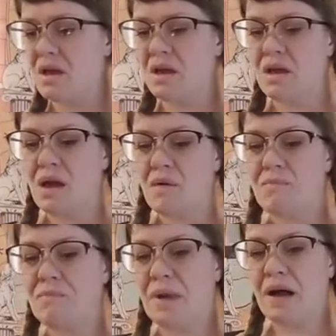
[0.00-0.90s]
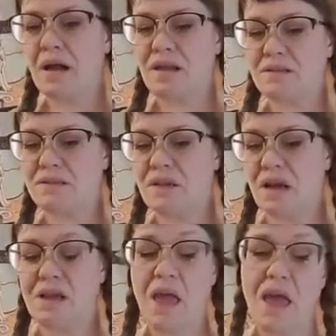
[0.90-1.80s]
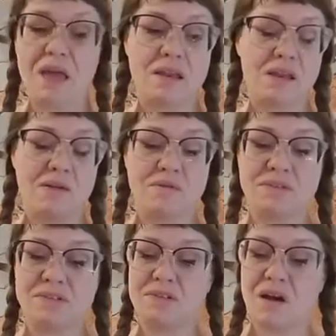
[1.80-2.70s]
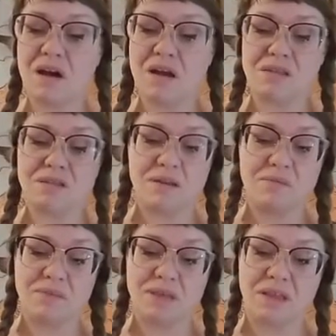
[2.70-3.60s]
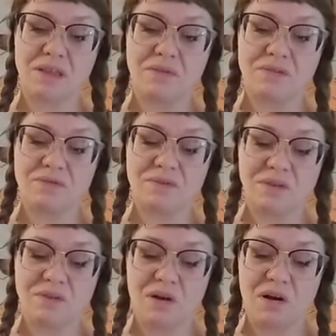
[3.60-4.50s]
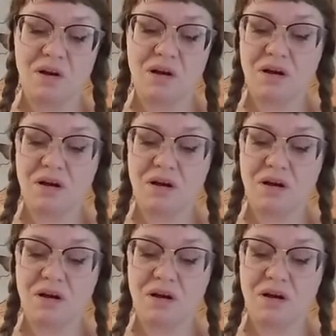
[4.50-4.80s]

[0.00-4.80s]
But again, it was not something that was for the long haul.